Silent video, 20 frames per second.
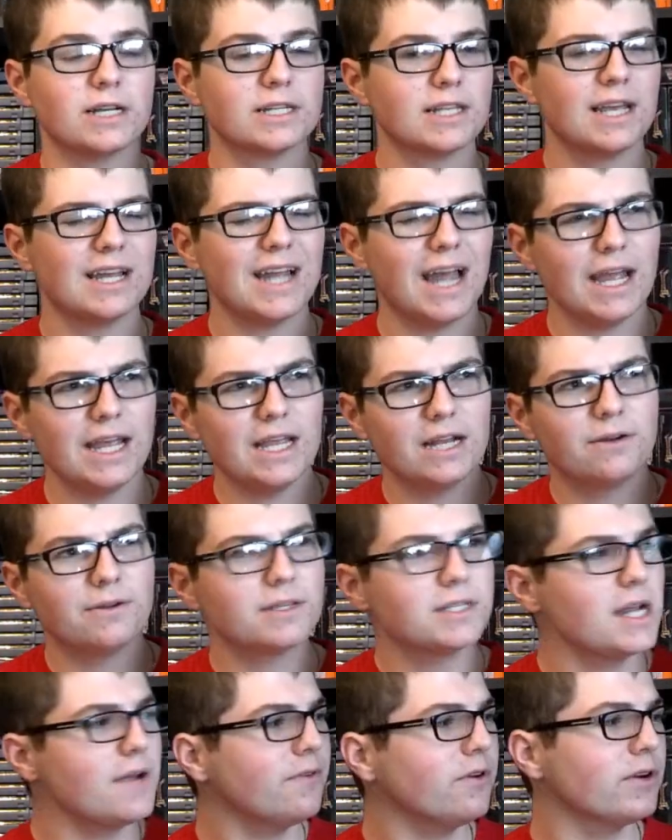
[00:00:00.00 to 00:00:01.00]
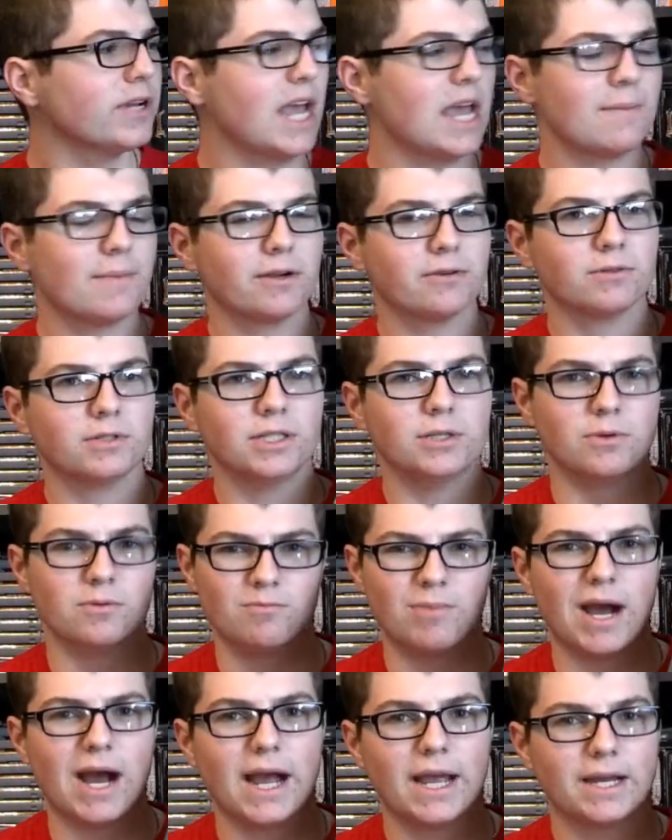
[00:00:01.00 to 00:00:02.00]
It's never a game I really
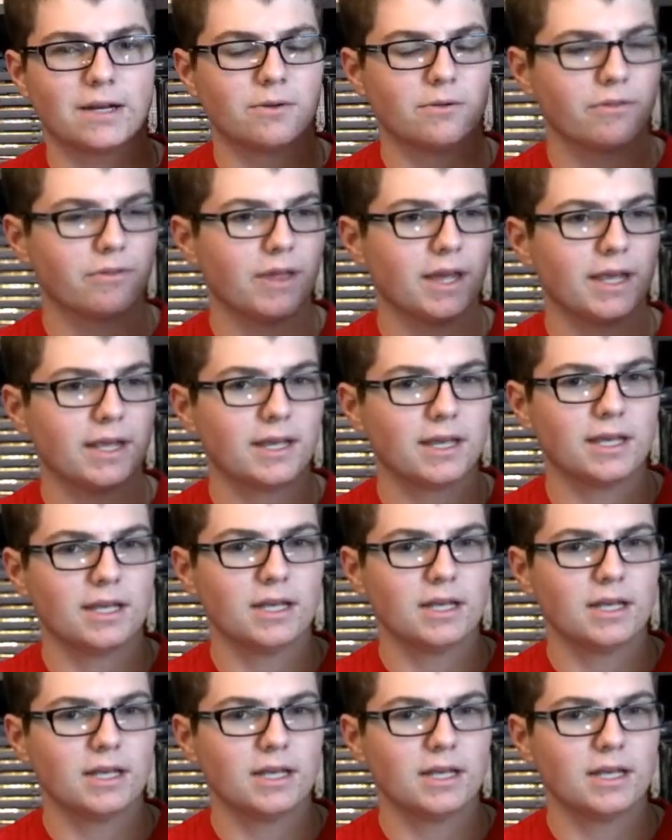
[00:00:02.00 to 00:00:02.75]
would buy, I don't think,